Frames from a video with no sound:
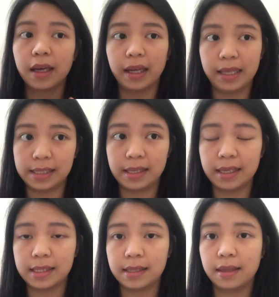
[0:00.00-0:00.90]
is
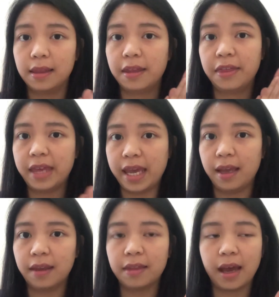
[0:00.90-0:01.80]
this the
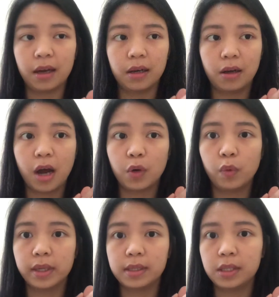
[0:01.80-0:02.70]
thing that God
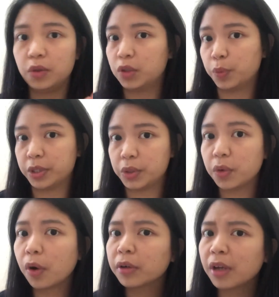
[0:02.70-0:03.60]
wants you to
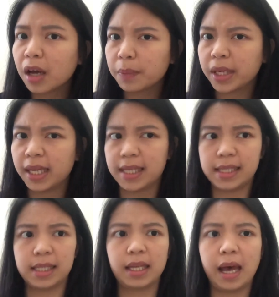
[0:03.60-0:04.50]
pursue or not?
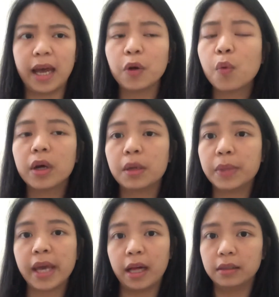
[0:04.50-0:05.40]
Because I don't want to
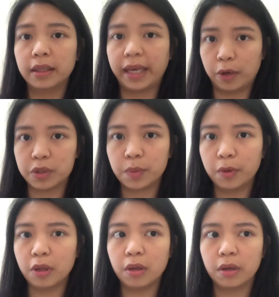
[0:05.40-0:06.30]
be held
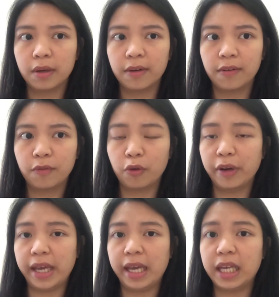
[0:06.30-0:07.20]
accountable for
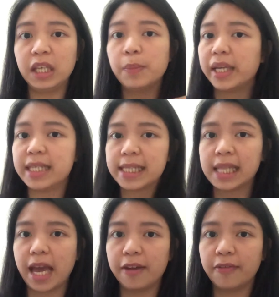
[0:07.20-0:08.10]
anybody's
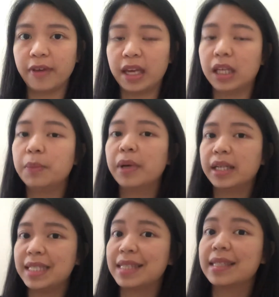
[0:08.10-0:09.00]
life,
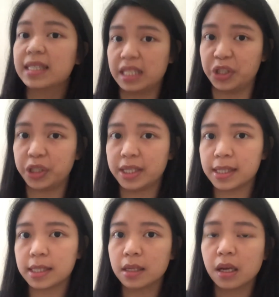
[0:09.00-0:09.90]
anybody's decisions.